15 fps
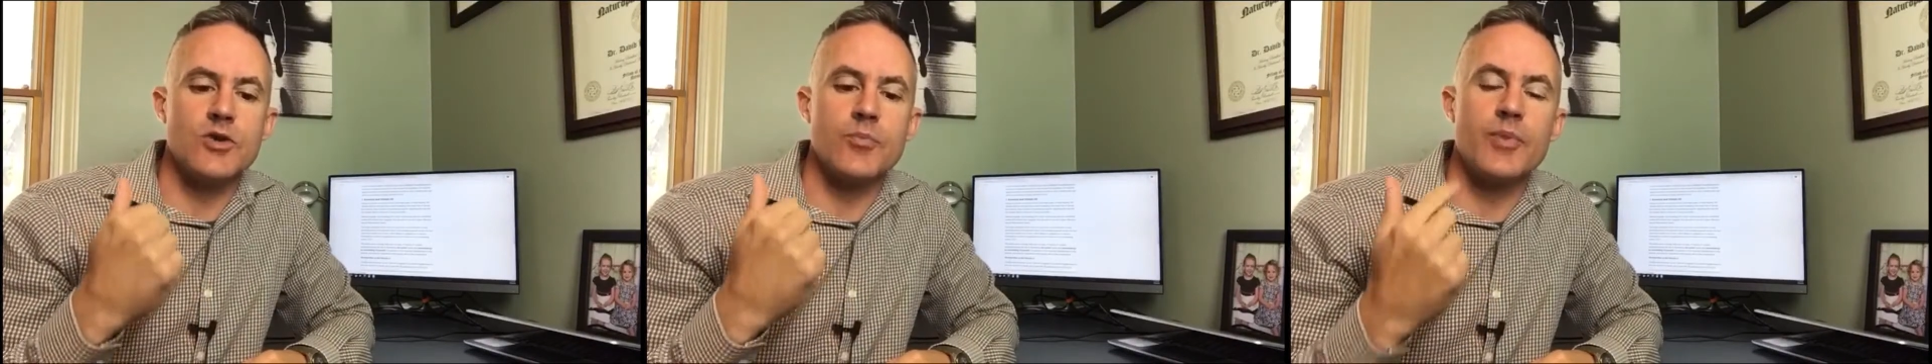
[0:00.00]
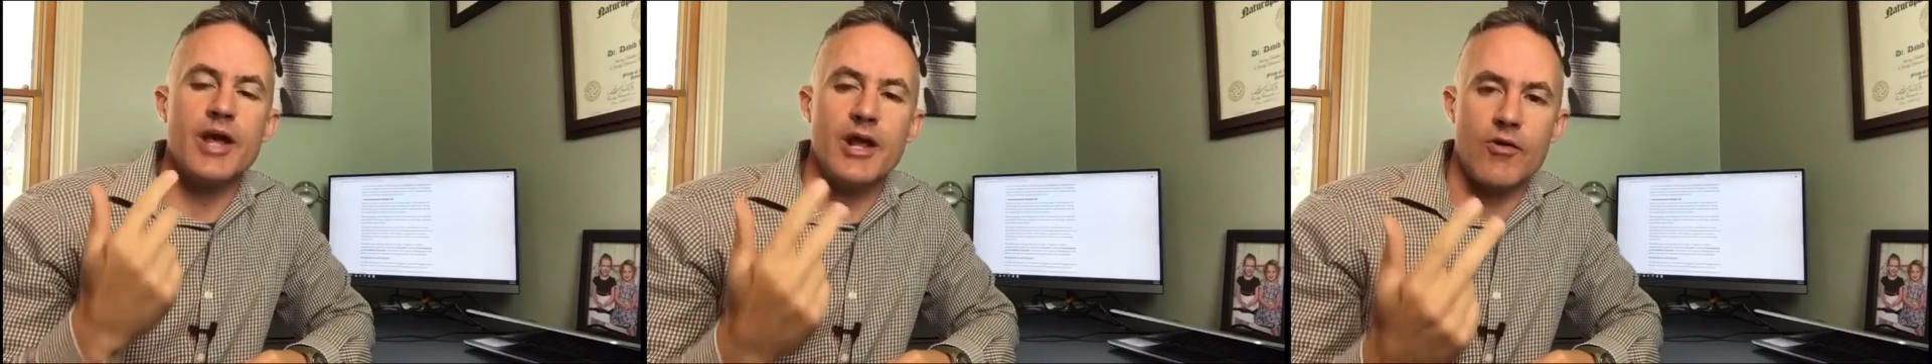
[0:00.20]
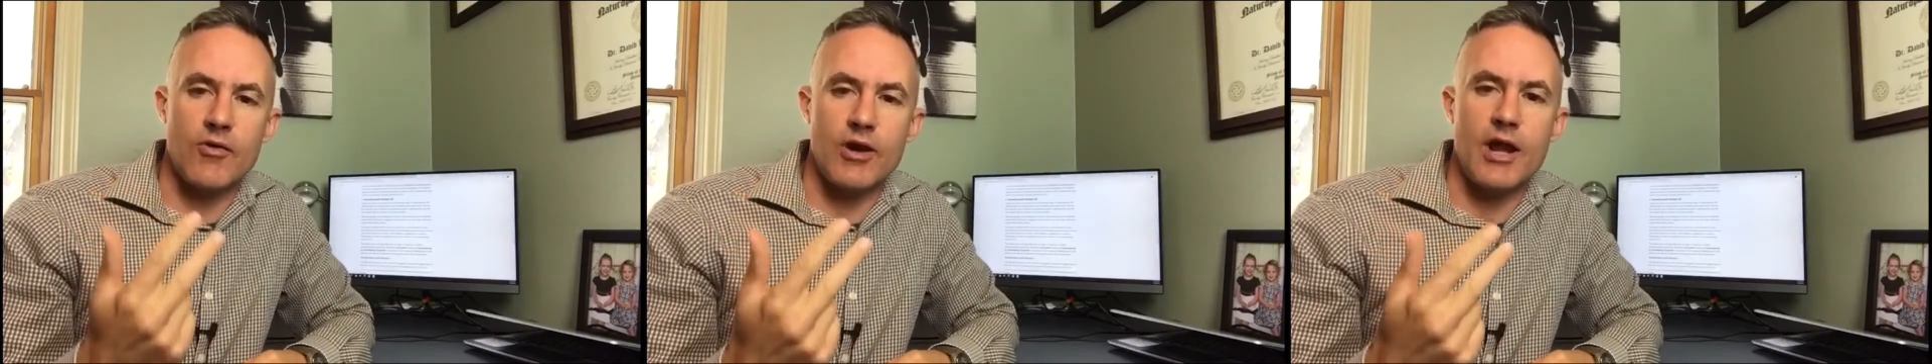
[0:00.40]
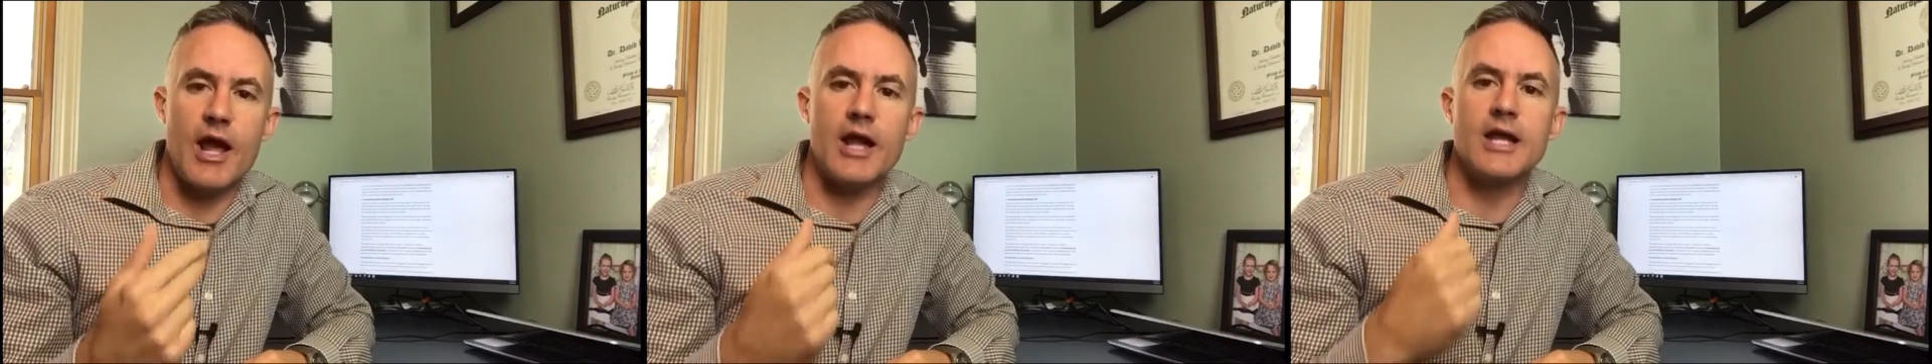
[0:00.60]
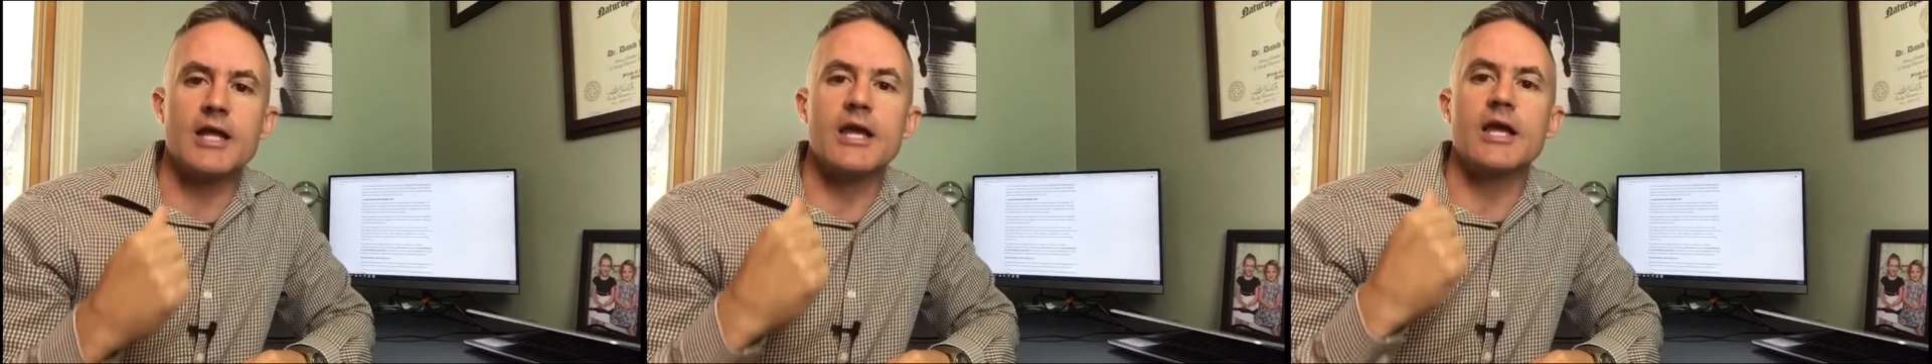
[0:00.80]

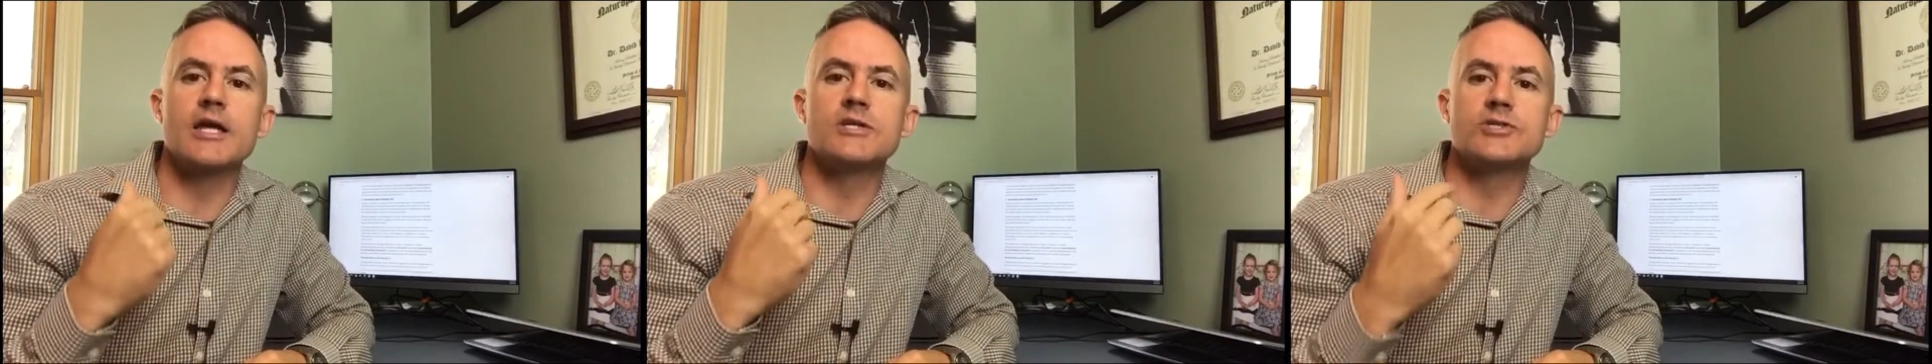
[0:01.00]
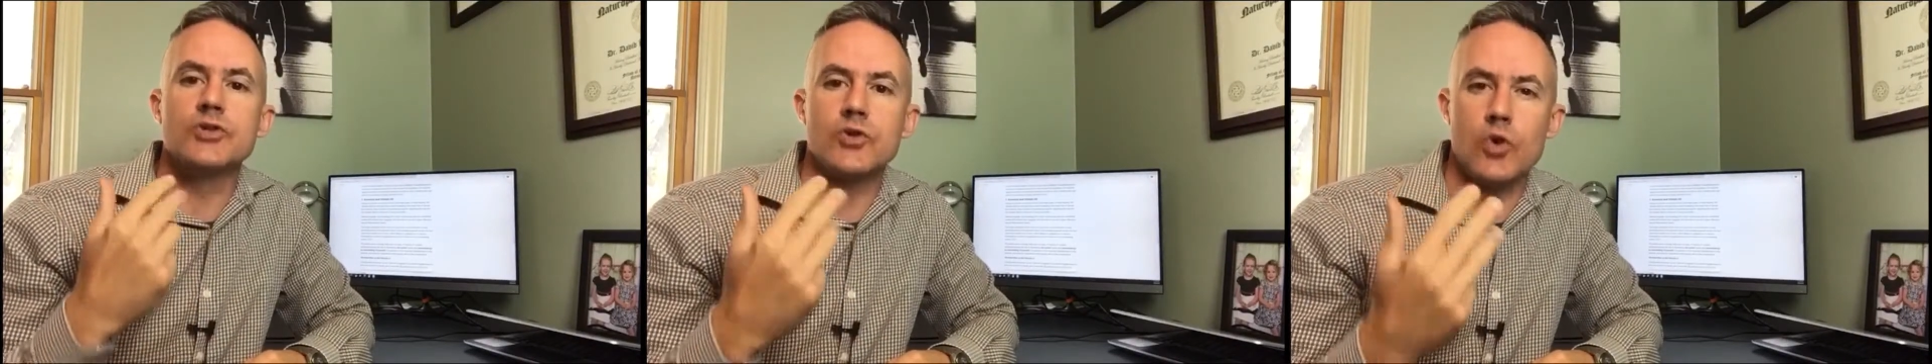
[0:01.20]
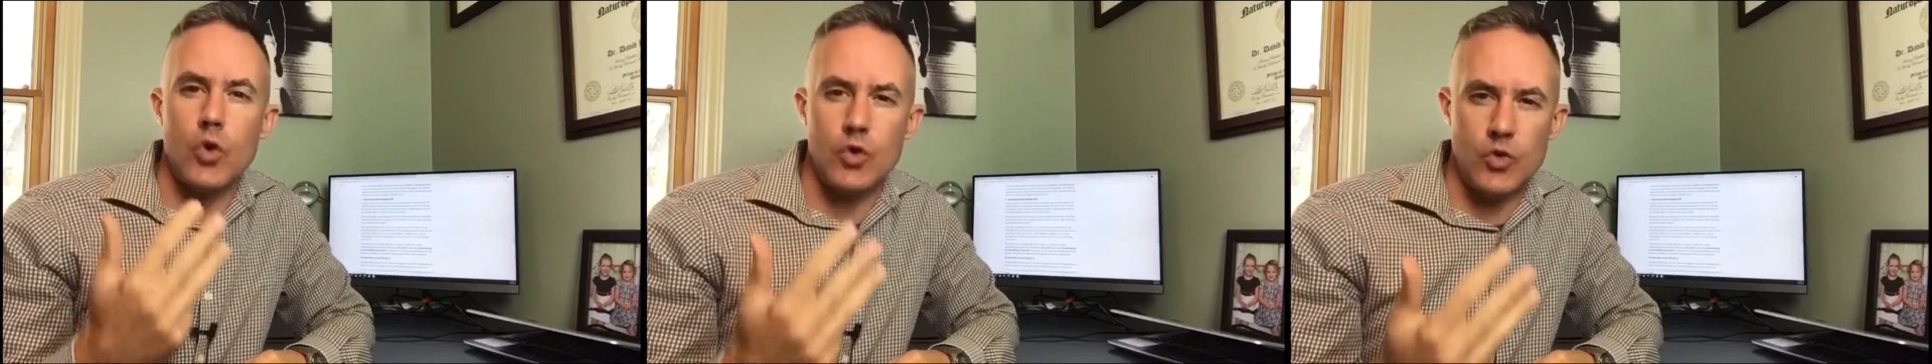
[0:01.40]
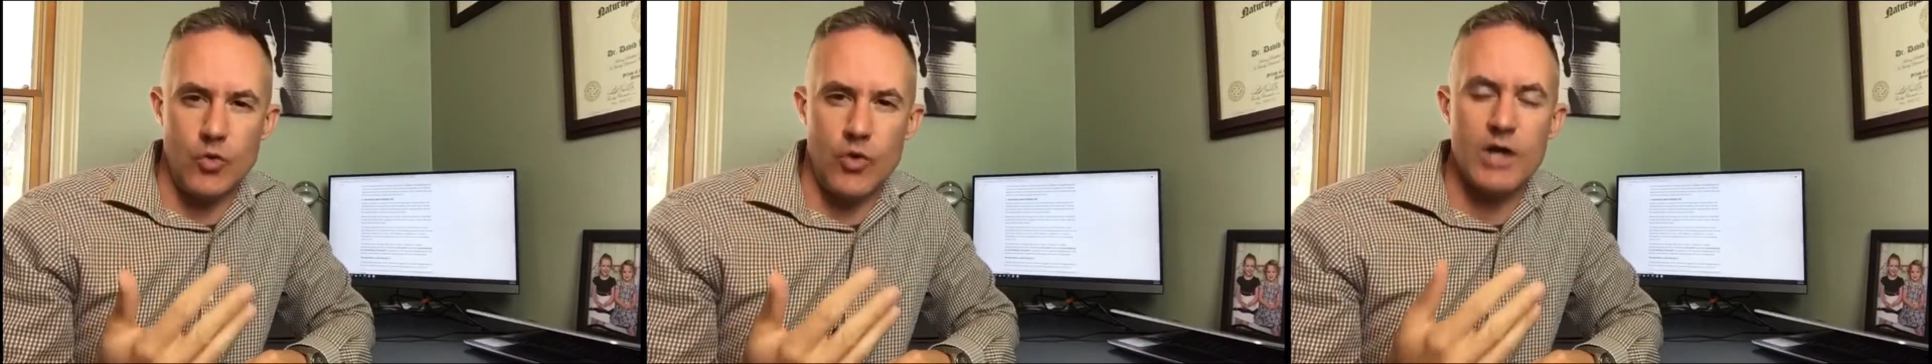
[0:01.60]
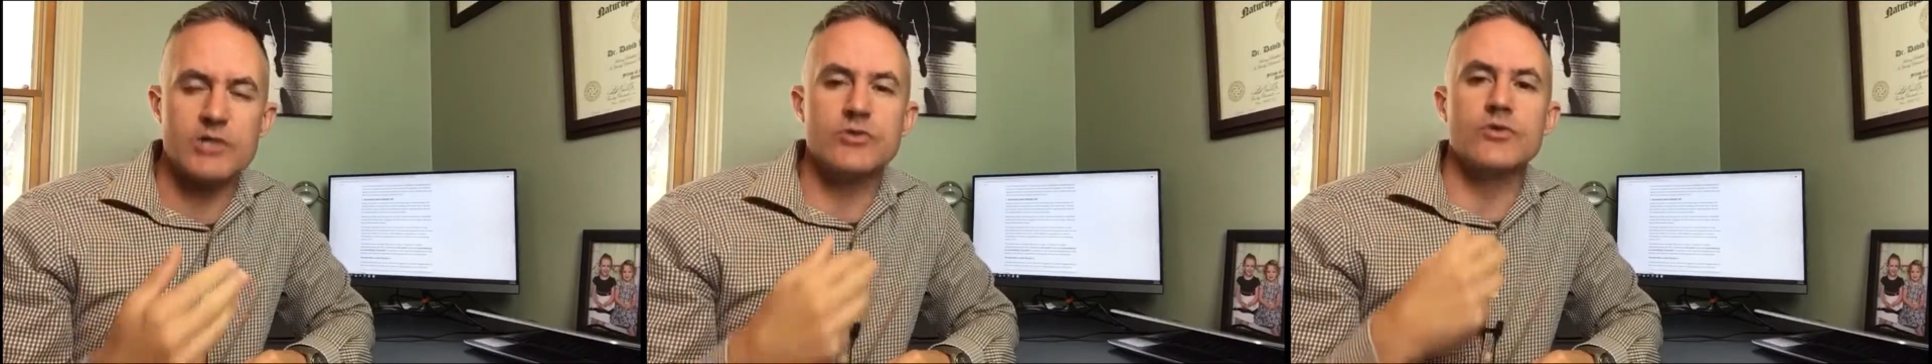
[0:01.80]
pancreatic cancer,
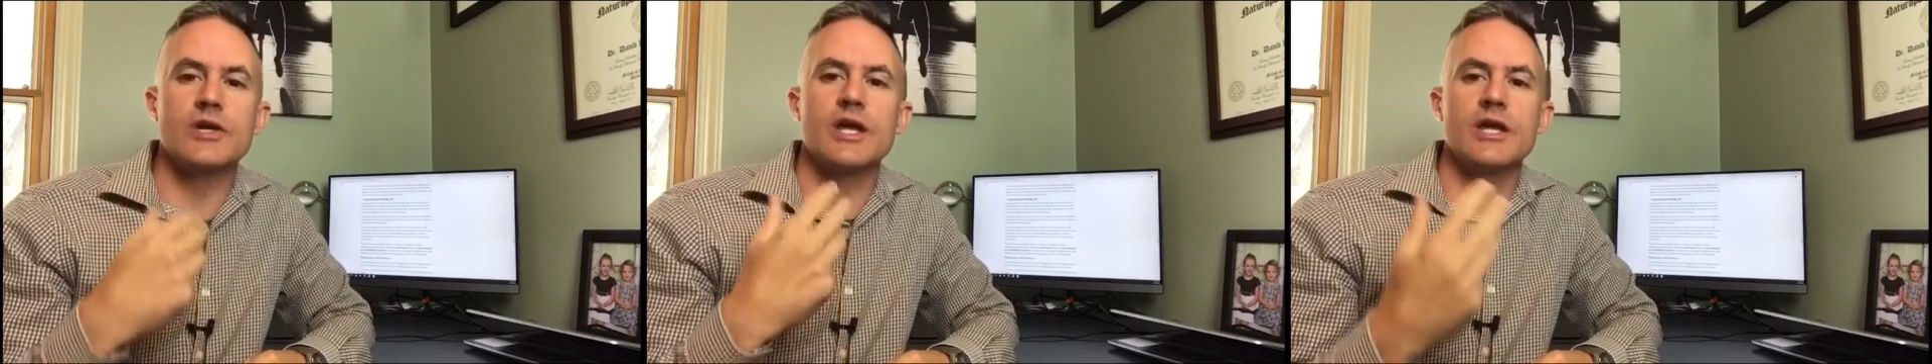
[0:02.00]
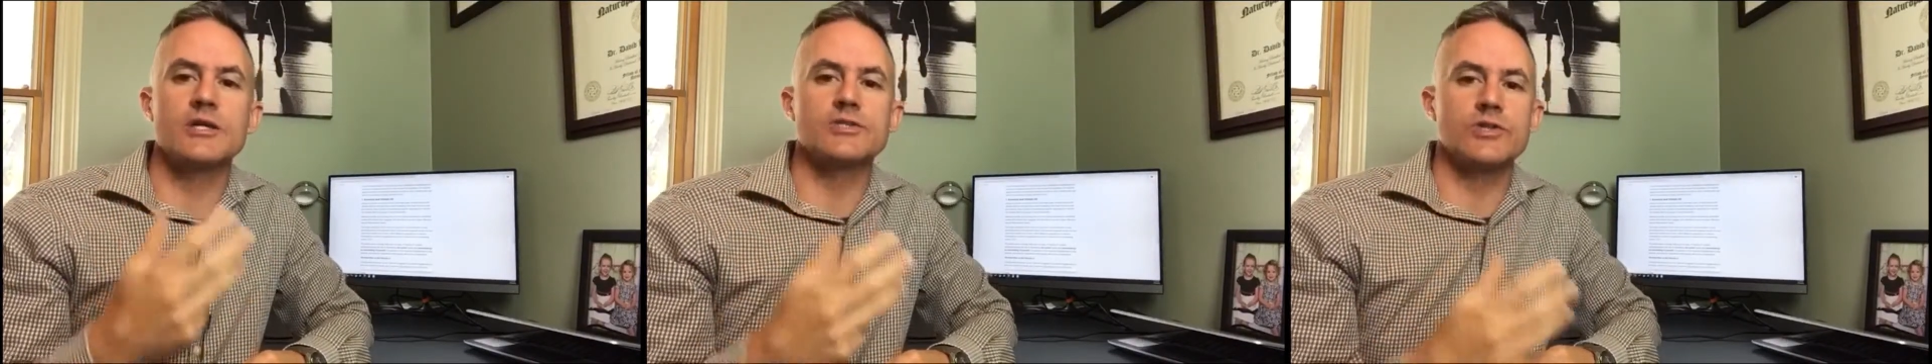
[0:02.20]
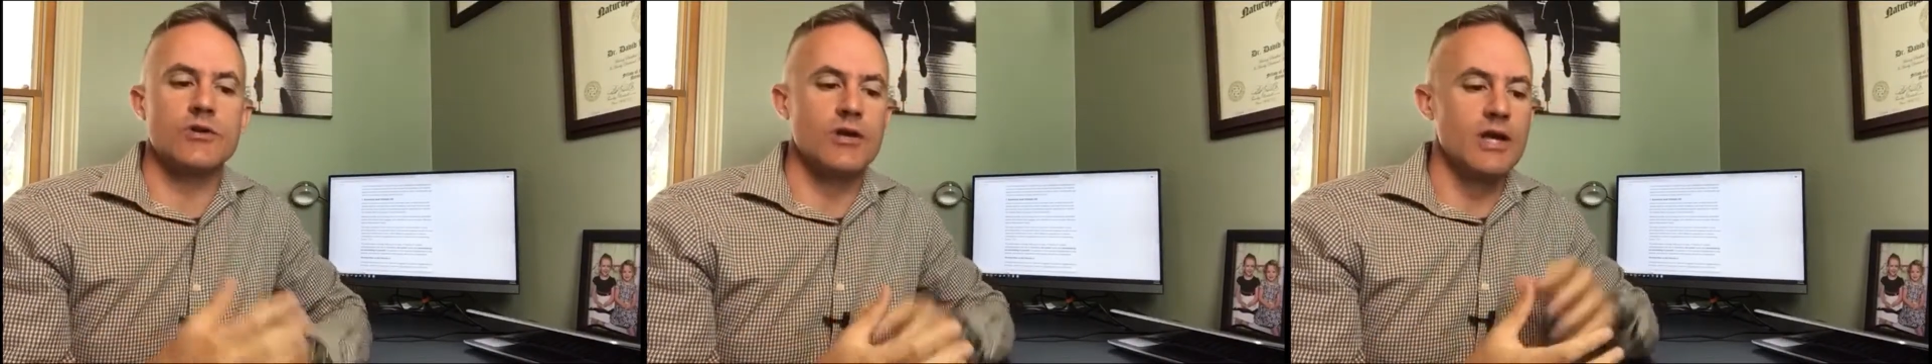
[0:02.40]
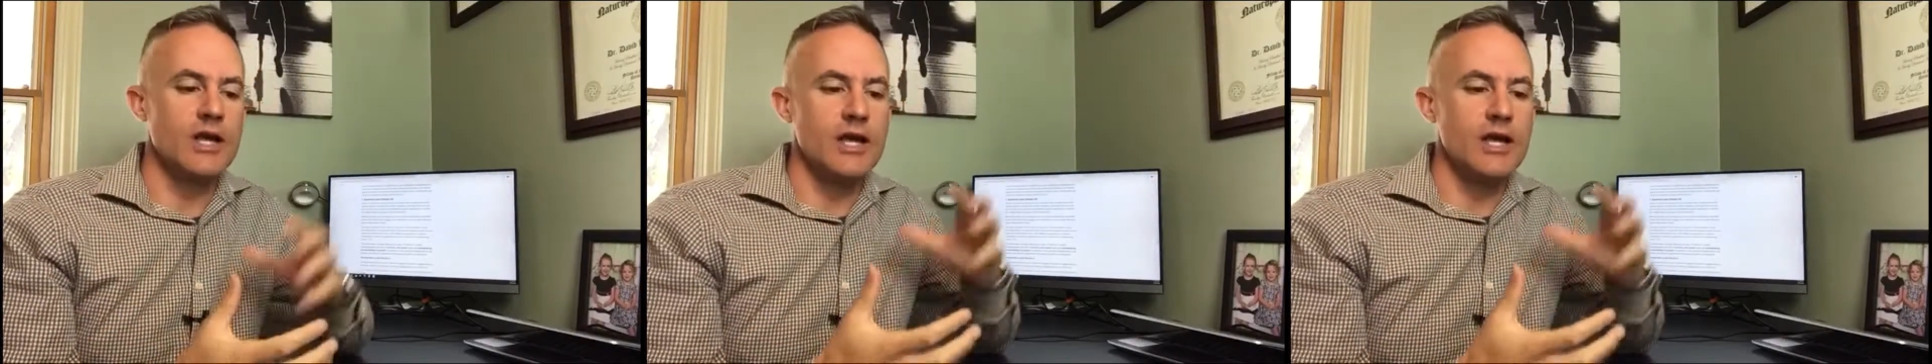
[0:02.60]
colorectal cancer.